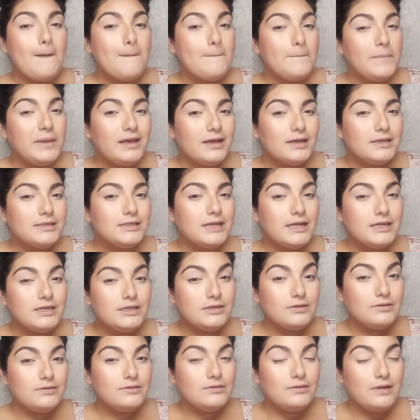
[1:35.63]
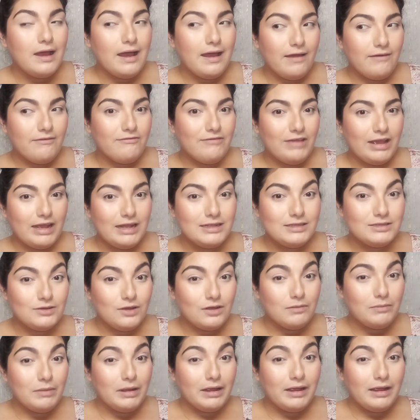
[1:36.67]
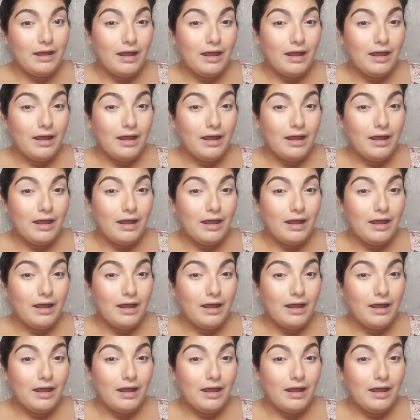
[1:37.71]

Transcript: because I do have veins on my